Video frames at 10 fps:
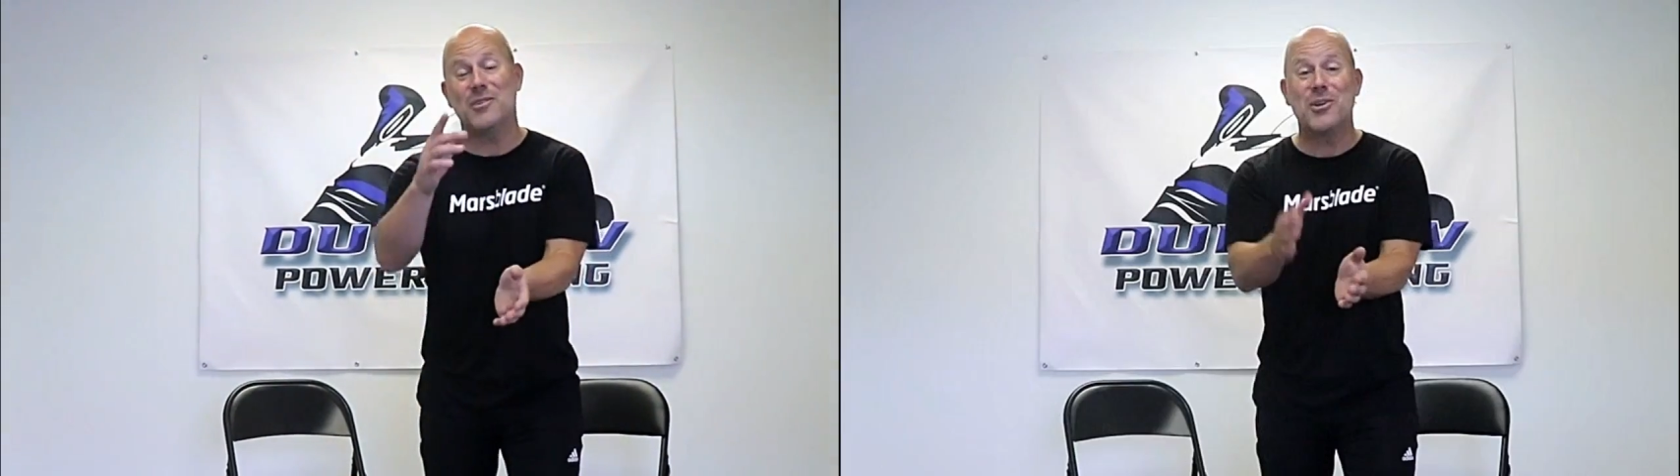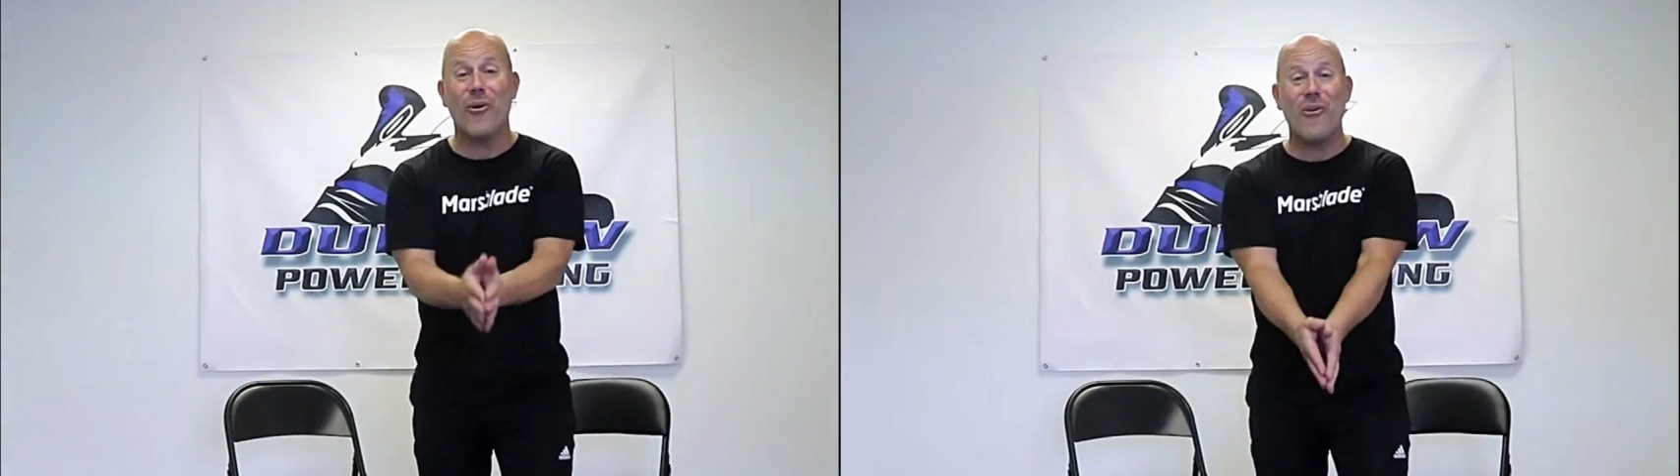
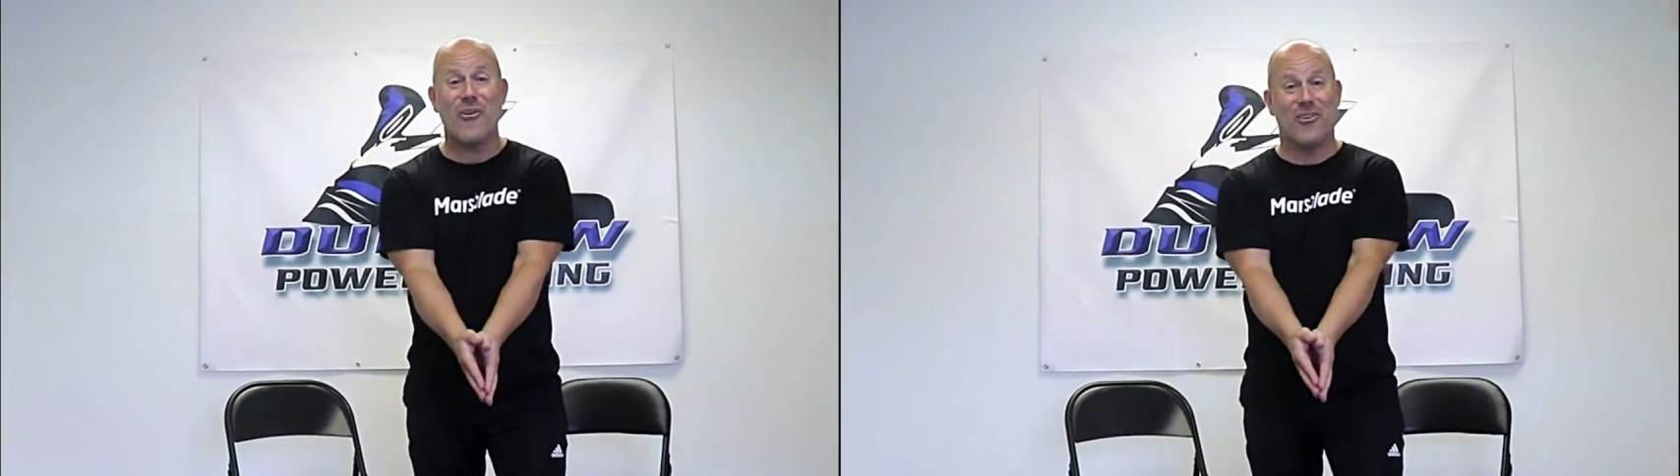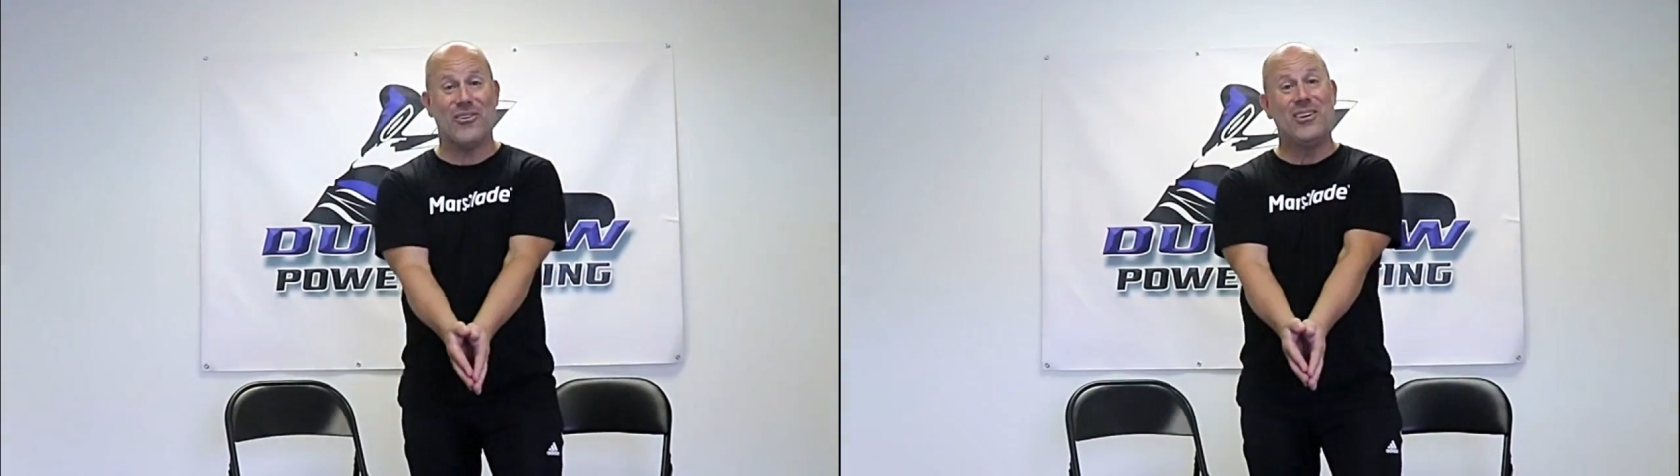
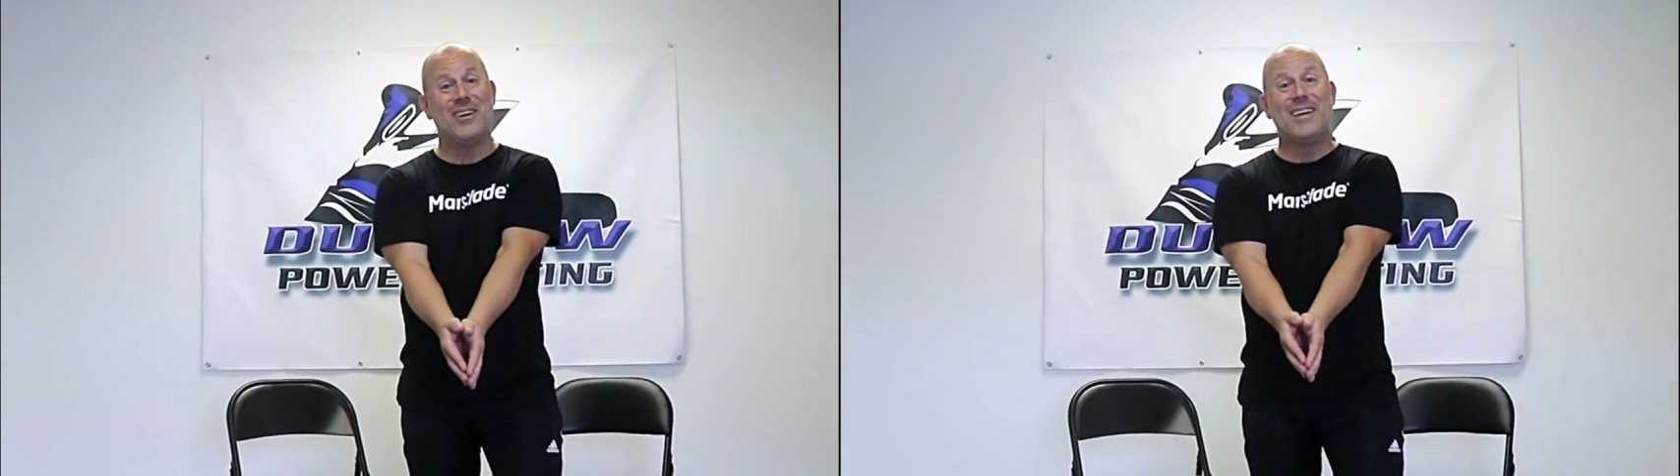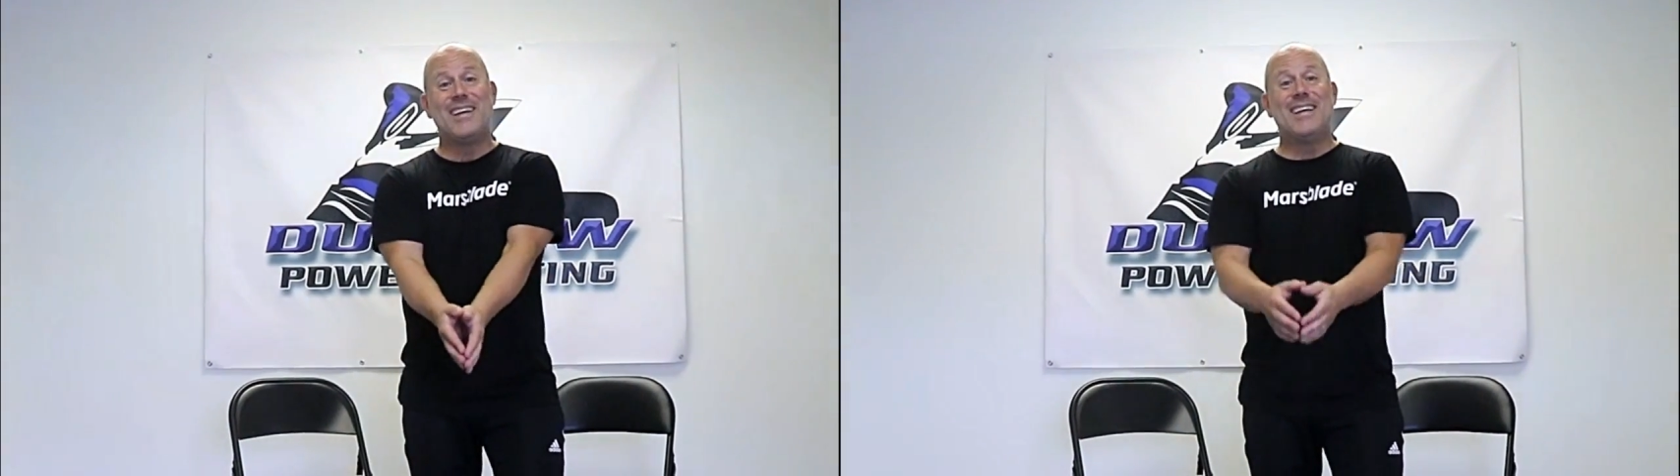
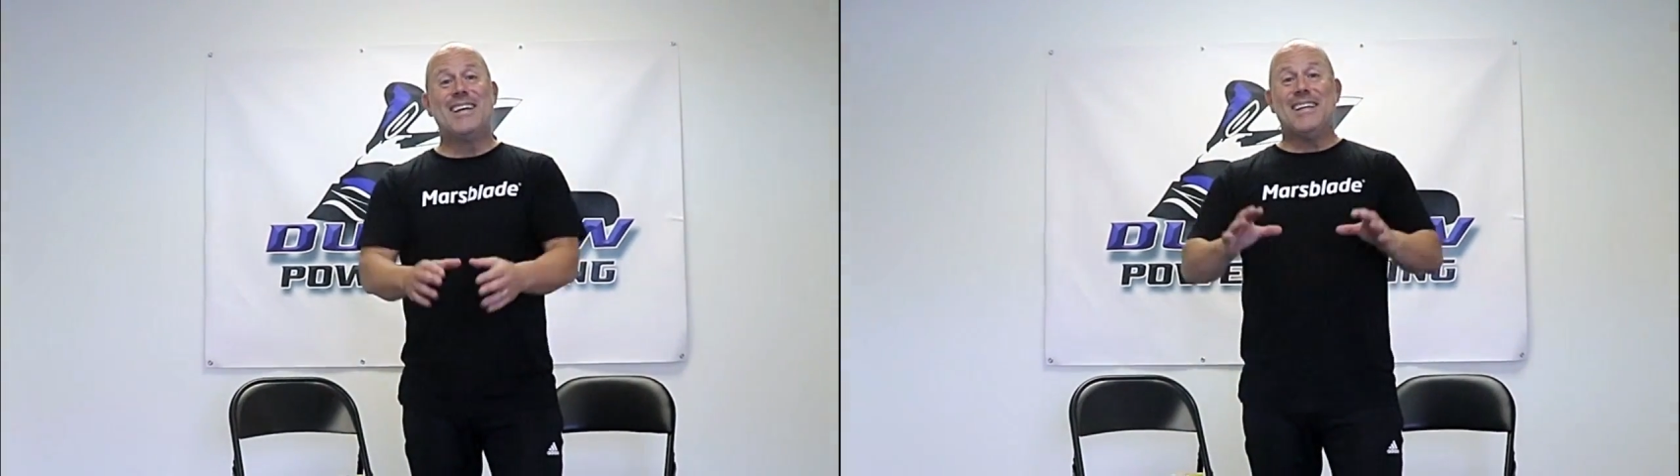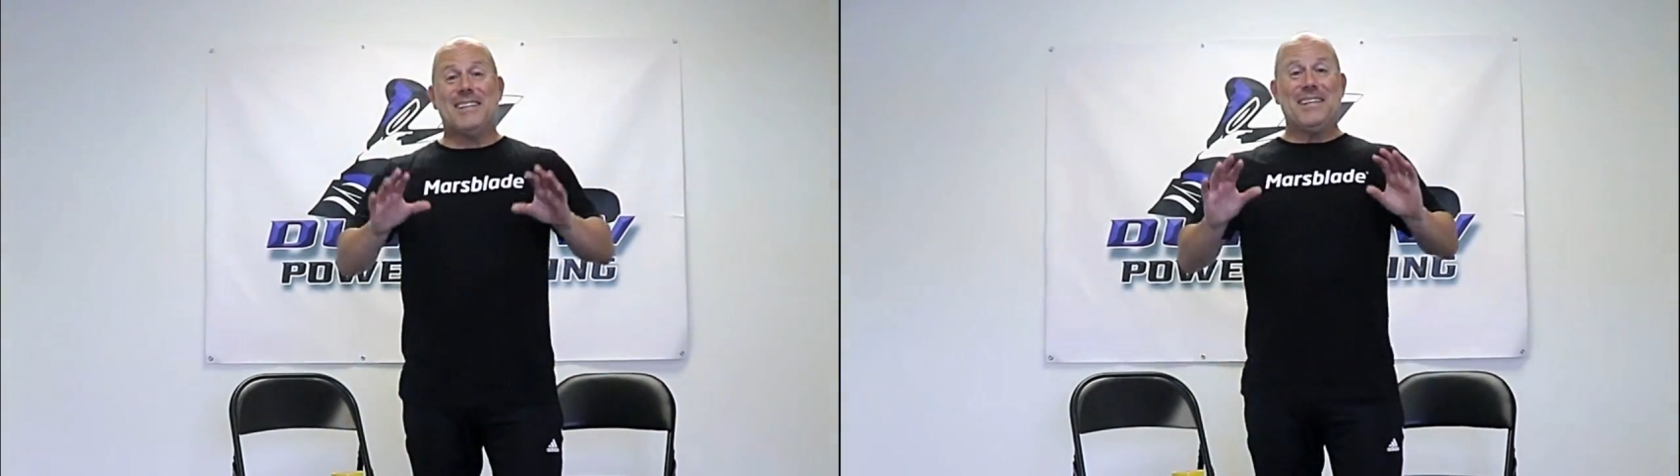return,
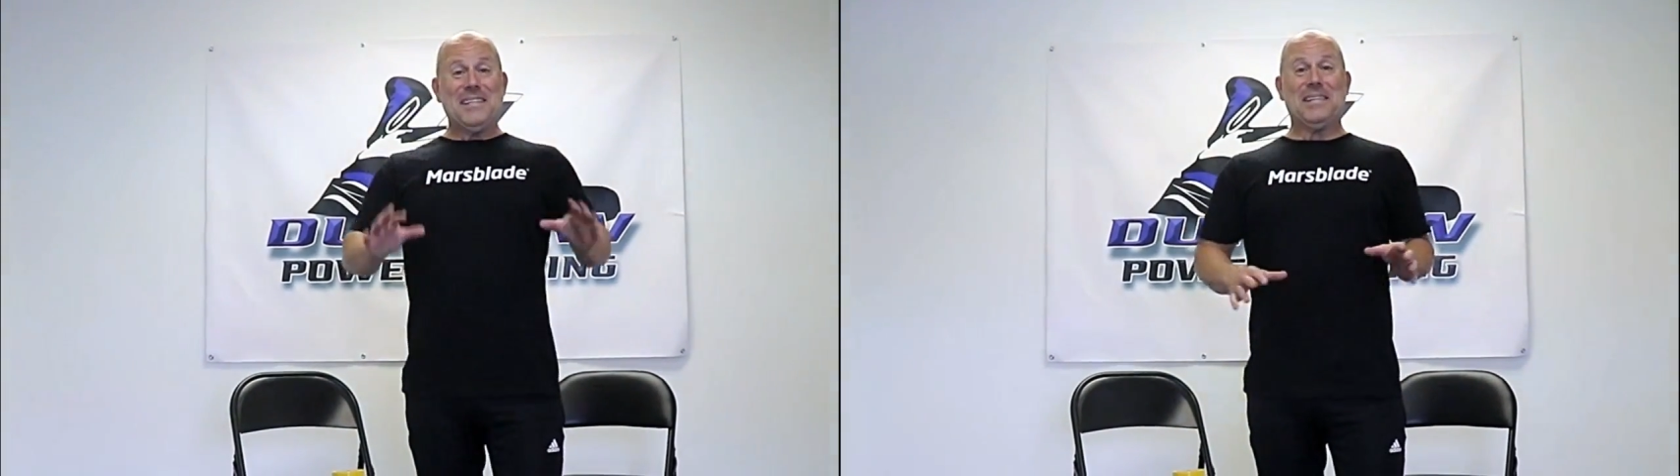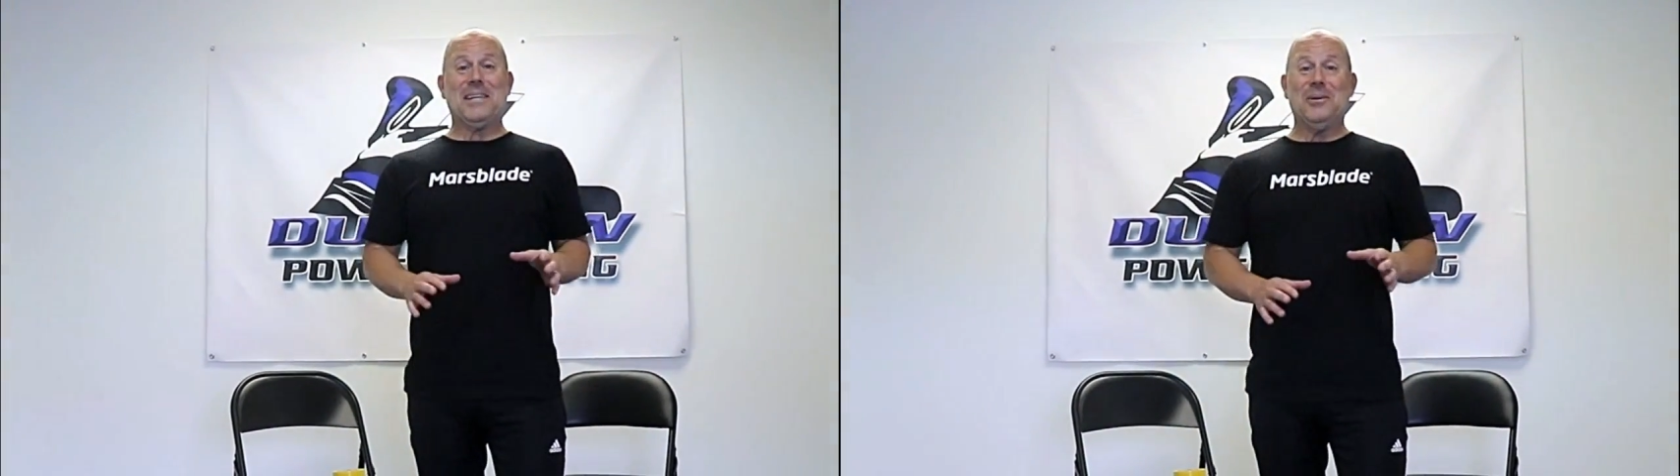
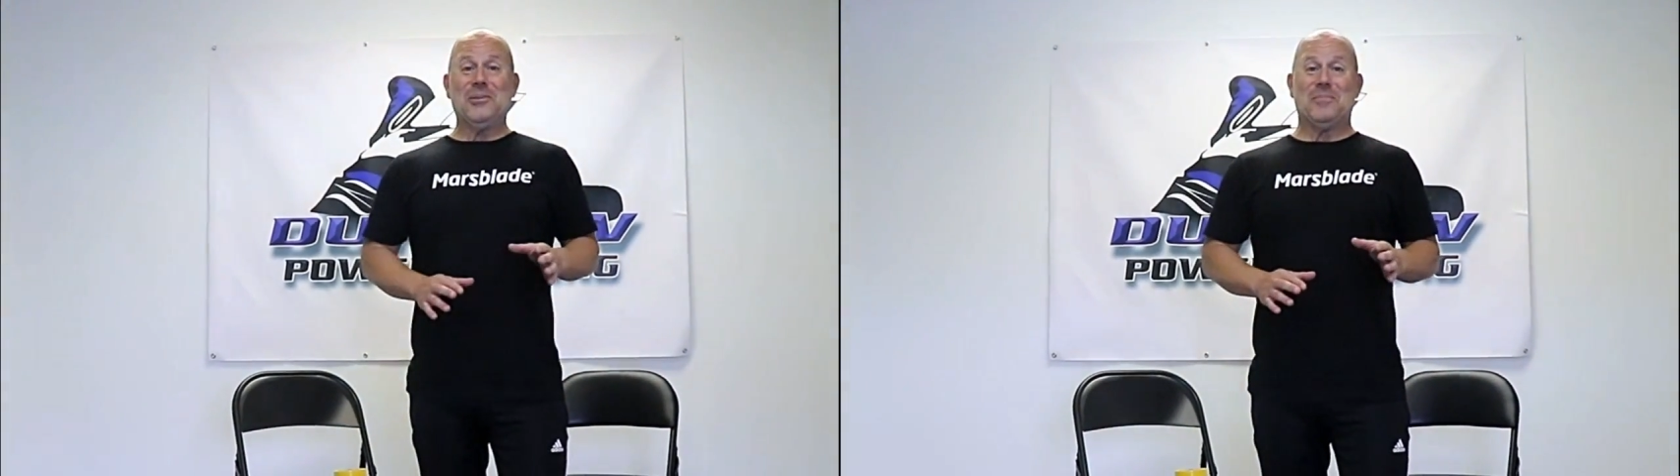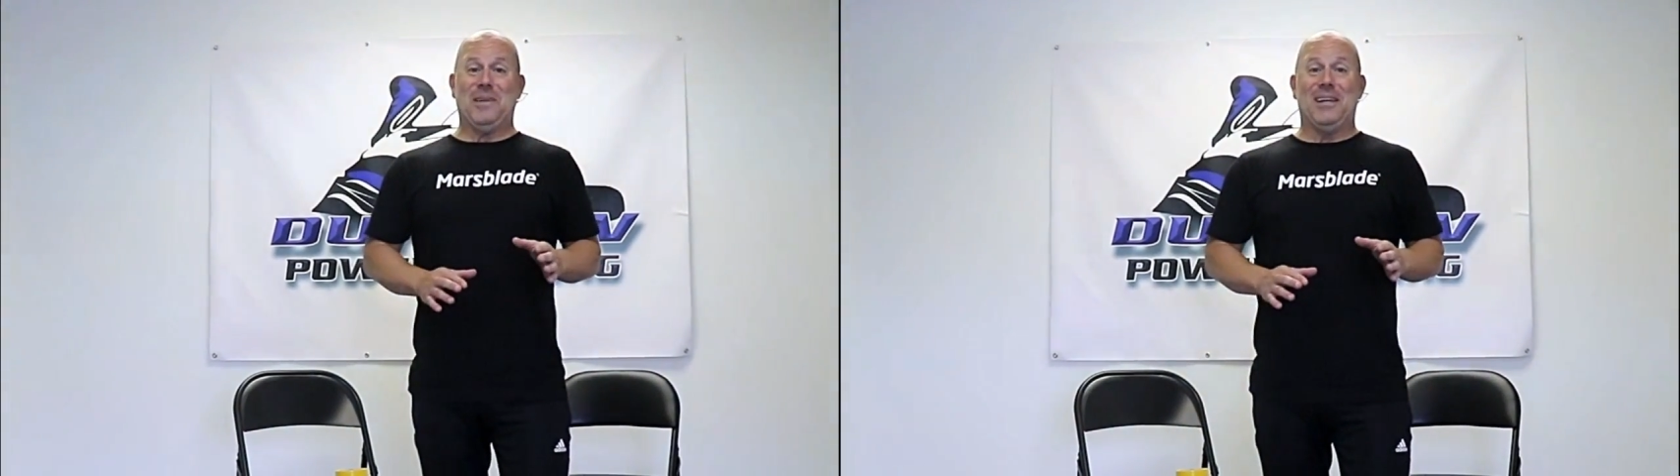this
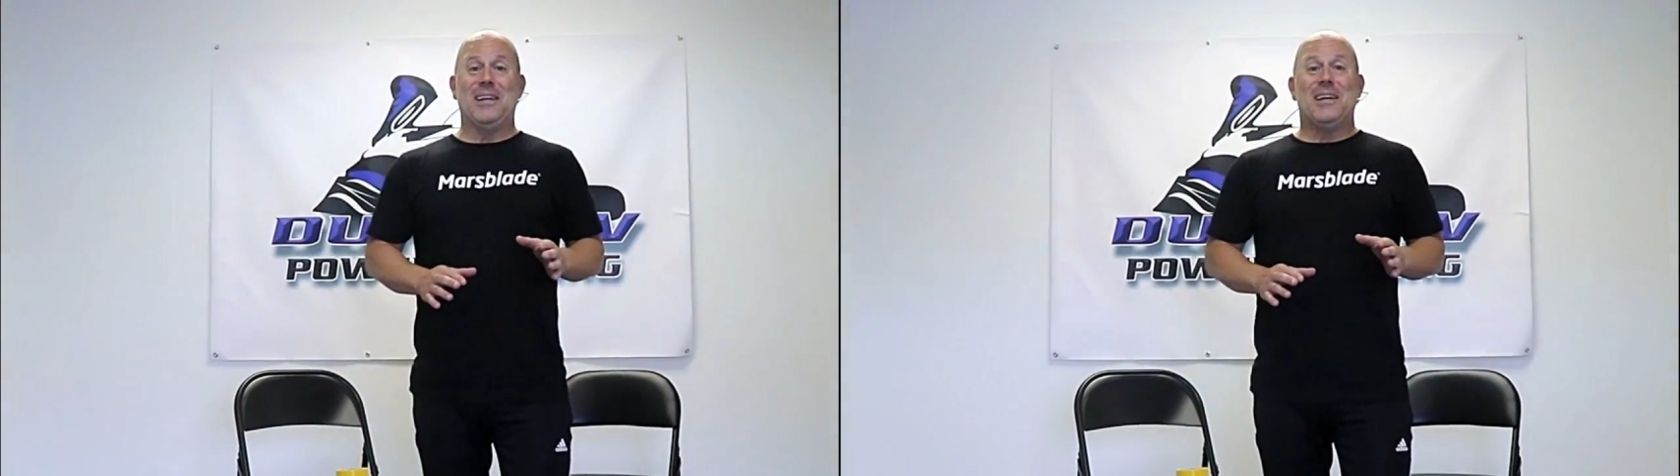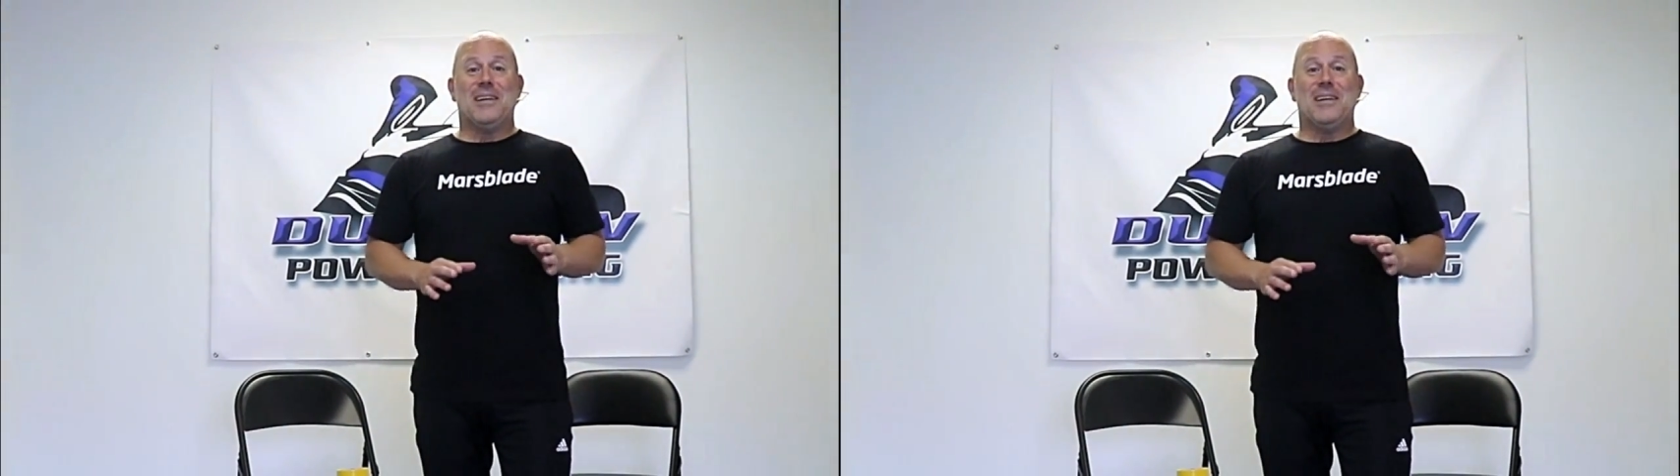kills me.